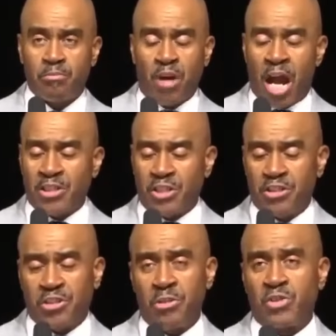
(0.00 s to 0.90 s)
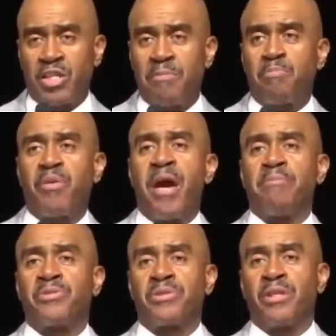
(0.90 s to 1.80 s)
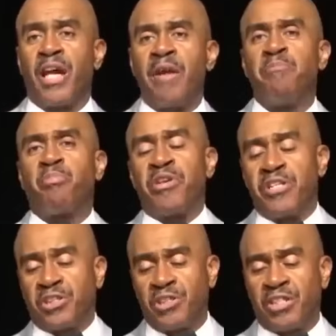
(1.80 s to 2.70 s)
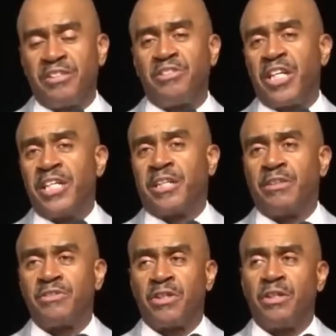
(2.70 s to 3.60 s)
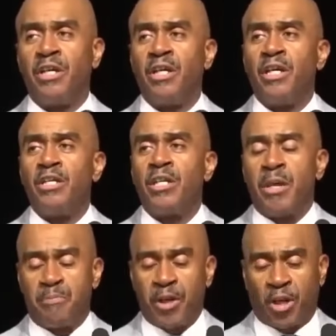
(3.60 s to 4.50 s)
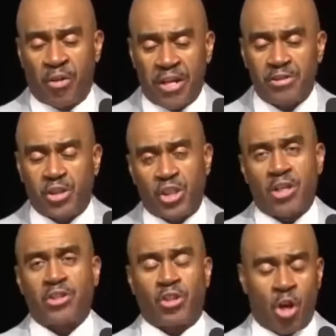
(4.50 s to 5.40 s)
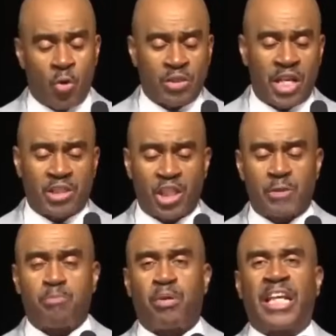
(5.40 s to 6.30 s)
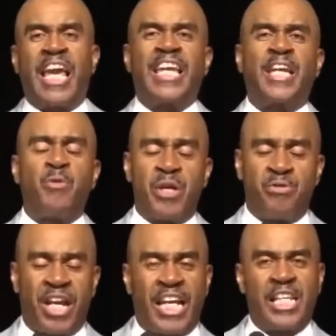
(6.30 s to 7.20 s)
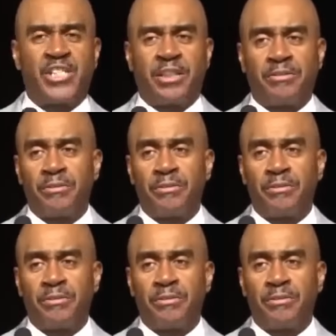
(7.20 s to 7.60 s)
prostitutes and pimps and preachers and deacons and hypocrite and churchgoers that are just playing with religion.